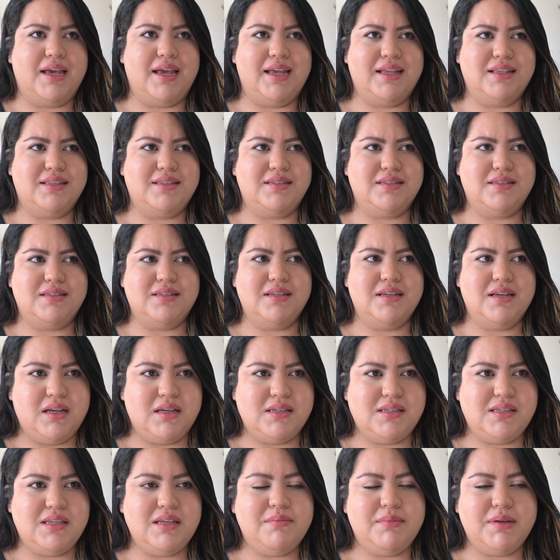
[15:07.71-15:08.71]
it's
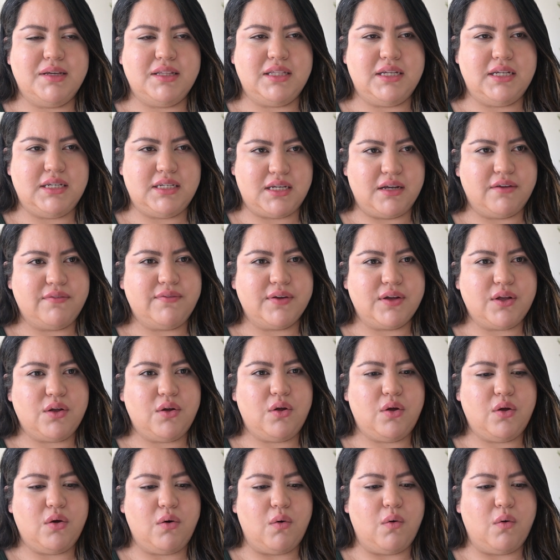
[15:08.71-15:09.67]
seemingly difficult,